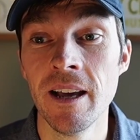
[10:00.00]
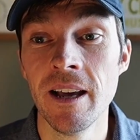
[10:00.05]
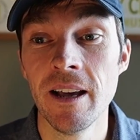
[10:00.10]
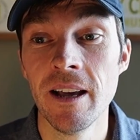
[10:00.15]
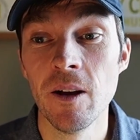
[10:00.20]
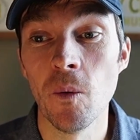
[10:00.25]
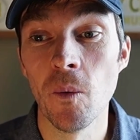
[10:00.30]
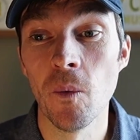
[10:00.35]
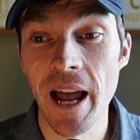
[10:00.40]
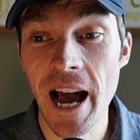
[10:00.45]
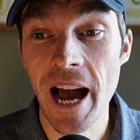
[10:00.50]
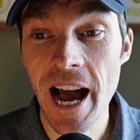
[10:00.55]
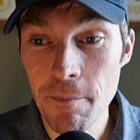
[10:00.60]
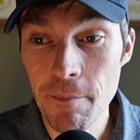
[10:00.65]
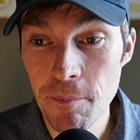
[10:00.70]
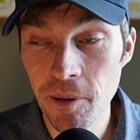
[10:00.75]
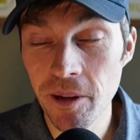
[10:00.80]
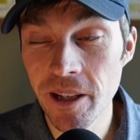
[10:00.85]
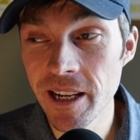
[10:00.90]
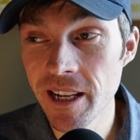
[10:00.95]
When I
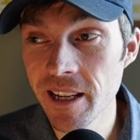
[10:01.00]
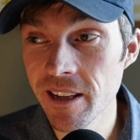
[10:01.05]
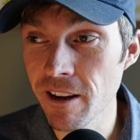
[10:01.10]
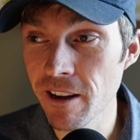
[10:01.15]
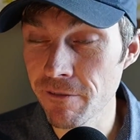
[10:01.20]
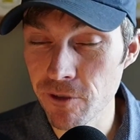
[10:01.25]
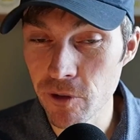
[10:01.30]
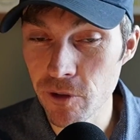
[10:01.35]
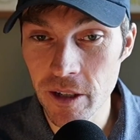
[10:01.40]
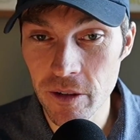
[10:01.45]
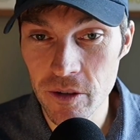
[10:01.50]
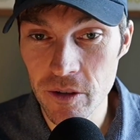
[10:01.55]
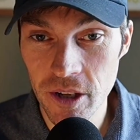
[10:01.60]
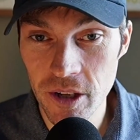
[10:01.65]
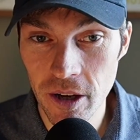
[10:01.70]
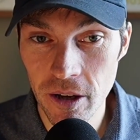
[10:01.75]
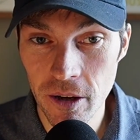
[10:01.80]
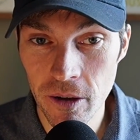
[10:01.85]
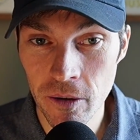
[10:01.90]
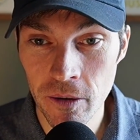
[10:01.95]
played it a few years
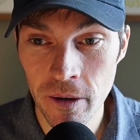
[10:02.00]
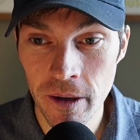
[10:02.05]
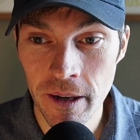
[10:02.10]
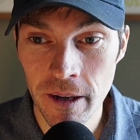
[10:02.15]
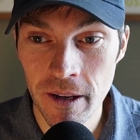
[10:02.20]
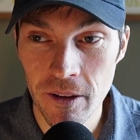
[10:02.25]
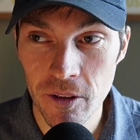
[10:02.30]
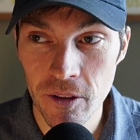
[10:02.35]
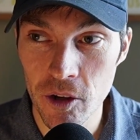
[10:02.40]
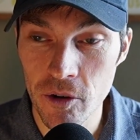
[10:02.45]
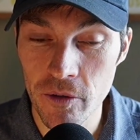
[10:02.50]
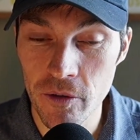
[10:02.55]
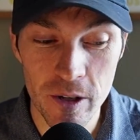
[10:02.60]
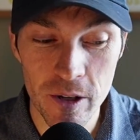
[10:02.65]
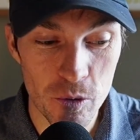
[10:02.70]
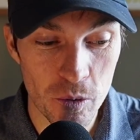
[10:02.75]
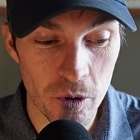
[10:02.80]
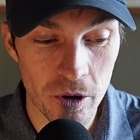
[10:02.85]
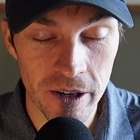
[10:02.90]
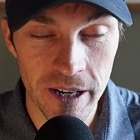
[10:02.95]
ago, the
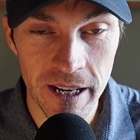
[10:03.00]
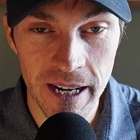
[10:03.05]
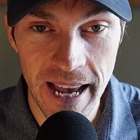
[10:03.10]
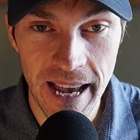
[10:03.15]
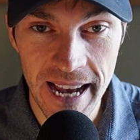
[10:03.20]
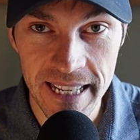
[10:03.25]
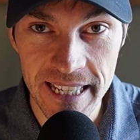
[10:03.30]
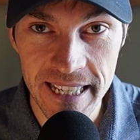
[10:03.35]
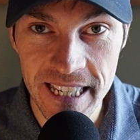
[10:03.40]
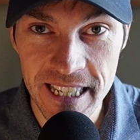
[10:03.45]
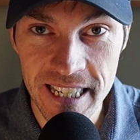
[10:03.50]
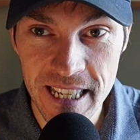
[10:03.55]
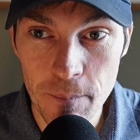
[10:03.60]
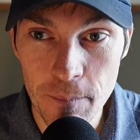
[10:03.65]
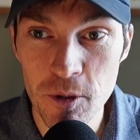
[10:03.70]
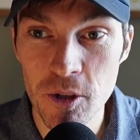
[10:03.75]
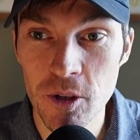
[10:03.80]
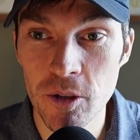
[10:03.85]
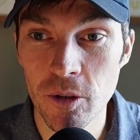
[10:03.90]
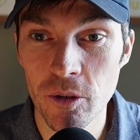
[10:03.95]
greens were in
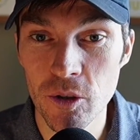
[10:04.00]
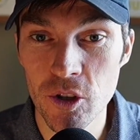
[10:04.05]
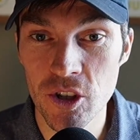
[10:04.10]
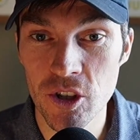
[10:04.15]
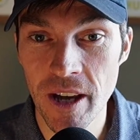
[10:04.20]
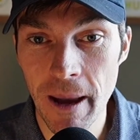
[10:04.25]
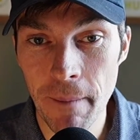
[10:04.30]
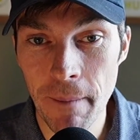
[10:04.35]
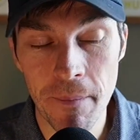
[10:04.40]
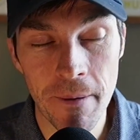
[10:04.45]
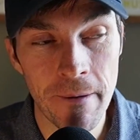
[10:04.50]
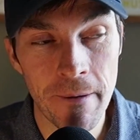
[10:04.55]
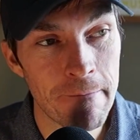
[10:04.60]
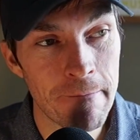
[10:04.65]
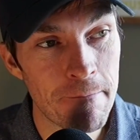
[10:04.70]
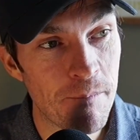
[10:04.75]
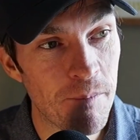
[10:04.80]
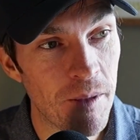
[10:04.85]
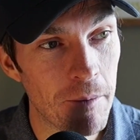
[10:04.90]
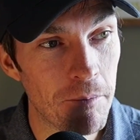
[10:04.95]
exceptional shape.
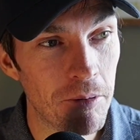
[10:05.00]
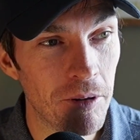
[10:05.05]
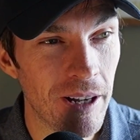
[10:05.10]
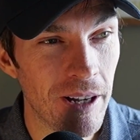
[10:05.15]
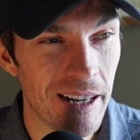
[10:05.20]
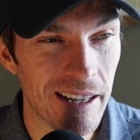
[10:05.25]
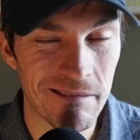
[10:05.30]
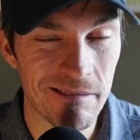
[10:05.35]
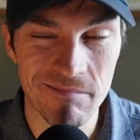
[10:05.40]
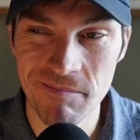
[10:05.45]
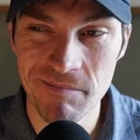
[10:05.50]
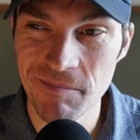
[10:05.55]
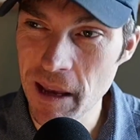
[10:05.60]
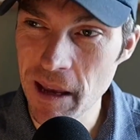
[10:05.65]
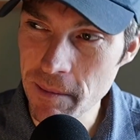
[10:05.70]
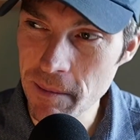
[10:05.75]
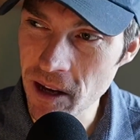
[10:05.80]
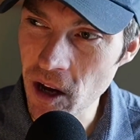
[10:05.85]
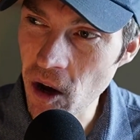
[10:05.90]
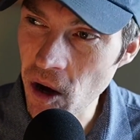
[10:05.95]
I played in
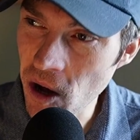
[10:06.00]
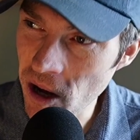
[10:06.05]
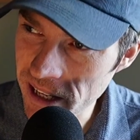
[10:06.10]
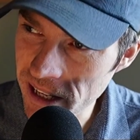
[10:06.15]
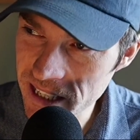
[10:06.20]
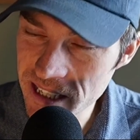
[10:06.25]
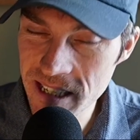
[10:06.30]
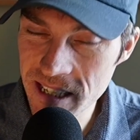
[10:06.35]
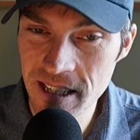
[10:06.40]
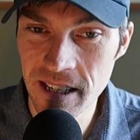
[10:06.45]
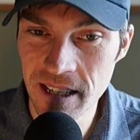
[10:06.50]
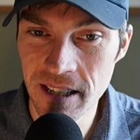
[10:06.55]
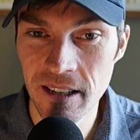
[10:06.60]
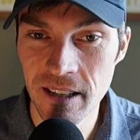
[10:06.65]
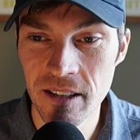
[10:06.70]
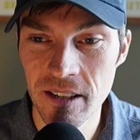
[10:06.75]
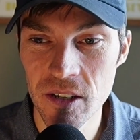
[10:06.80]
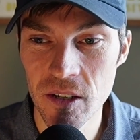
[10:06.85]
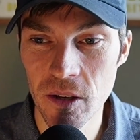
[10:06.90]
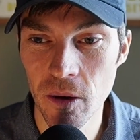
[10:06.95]
maybe August.
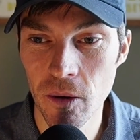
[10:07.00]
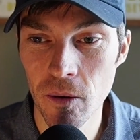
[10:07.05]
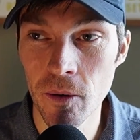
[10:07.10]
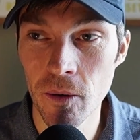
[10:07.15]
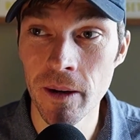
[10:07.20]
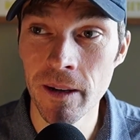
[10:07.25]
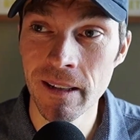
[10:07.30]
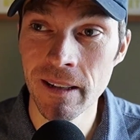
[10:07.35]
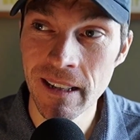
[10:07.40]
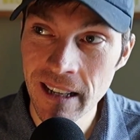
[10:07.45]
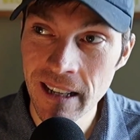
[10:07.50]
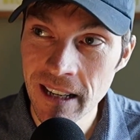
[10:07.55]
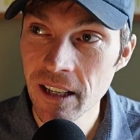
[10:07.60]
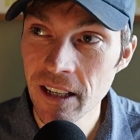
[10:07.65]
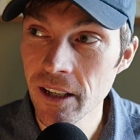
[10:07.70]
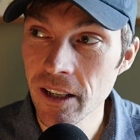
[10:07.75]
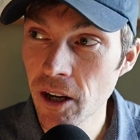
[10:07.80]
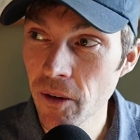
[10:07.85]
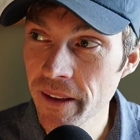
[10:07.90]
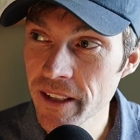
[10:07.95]
So,
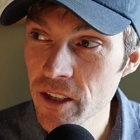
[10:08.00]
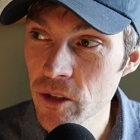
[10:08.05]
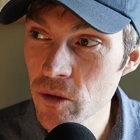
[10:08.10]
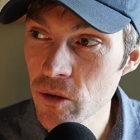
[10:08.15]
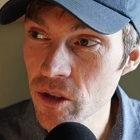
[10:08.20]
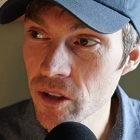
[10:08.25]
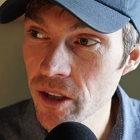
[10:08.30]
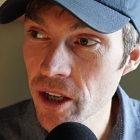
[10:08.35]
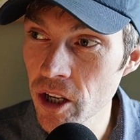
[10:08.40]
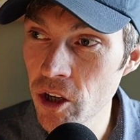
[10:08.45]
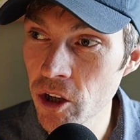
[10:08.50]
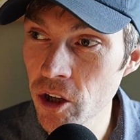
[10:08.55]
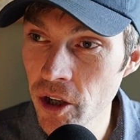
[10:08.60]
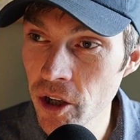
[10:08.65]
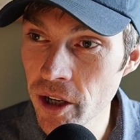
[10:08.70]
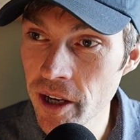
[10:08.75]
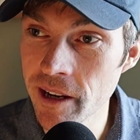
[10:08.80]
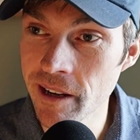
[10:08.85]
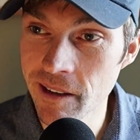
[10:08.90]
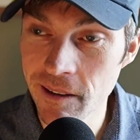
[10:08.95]
that's usually a
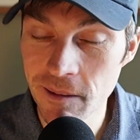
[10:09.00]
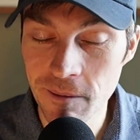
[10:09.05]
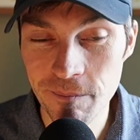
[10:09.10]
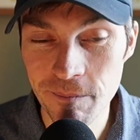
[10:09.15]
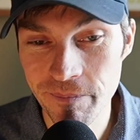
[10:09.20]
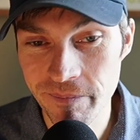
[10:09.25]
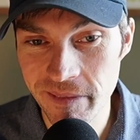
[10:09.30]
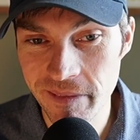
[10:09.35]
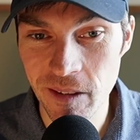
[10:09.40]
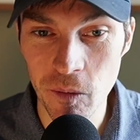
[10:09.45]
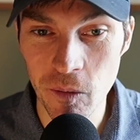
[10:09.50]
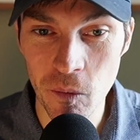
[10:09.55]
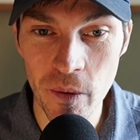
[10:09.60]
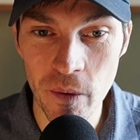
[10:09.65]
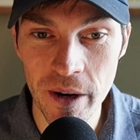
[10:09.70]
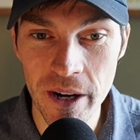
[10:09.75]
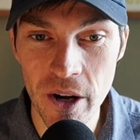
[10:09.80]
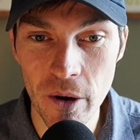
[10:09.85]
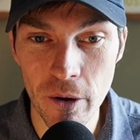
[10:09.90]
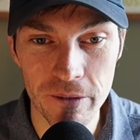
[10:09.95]
good
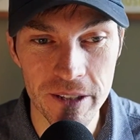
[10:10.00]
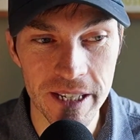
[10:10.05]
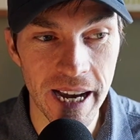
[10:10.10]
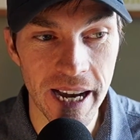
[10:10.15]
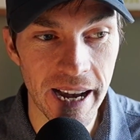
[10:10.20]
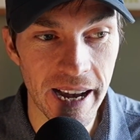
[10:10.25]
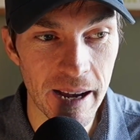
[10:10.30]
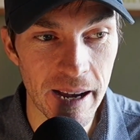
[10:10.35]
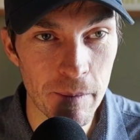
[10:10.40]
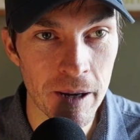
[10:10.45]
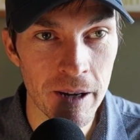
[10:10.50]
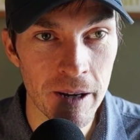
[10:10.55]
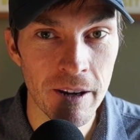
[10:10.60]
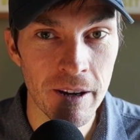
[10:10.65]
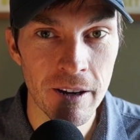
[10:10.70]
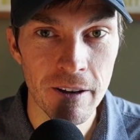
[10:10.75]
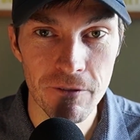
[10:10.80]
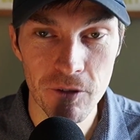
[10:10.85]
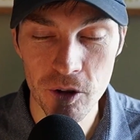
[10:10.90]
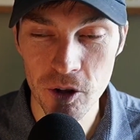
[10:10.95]
window of time
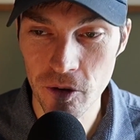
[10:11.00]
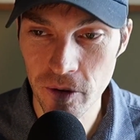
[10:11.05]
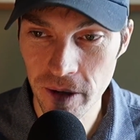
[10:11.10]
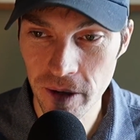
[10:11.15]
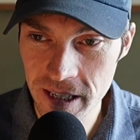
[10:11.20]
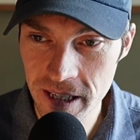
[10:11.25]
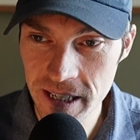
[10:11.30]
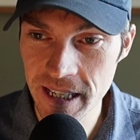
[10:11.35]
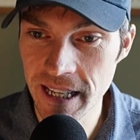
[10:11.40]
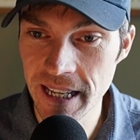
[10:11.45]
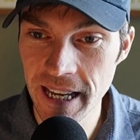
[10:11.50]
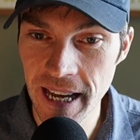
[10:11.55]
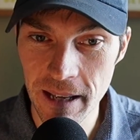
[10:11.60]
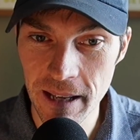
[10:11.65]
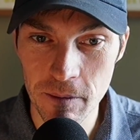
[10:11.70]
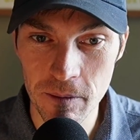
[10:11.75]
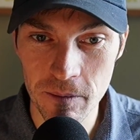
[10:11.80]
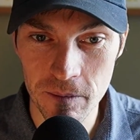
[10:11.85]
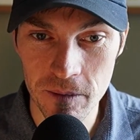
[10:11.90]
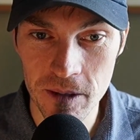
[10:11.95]
for the greens to get
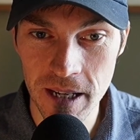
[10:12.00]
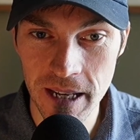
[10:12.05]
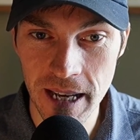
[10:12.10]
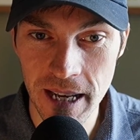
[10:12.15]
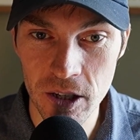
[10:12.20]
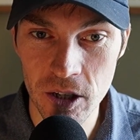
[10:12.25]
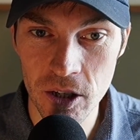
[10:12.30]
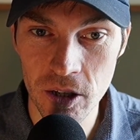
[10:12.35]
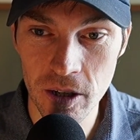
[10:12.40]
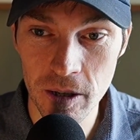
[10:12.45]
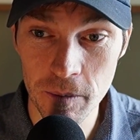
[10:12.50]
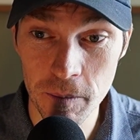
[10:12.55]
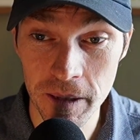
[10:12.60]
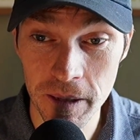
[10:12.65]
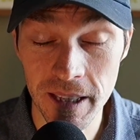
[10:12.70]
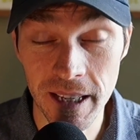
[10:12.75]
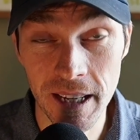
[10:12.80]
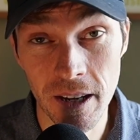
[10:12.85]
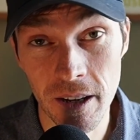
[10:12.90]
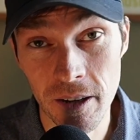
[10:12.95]
good, but
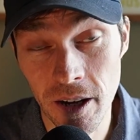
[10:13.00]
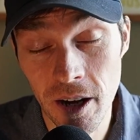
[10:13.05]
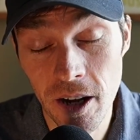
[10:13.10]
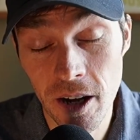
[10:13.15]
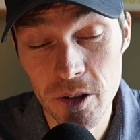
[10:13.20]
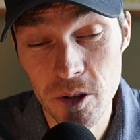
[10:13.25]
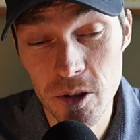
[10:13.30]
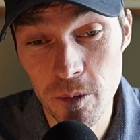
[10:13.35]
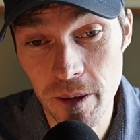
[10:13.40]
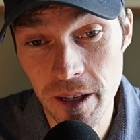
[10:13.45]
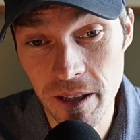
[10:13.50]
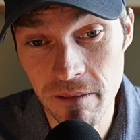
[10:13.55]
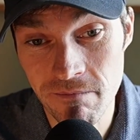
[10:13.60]
they can also be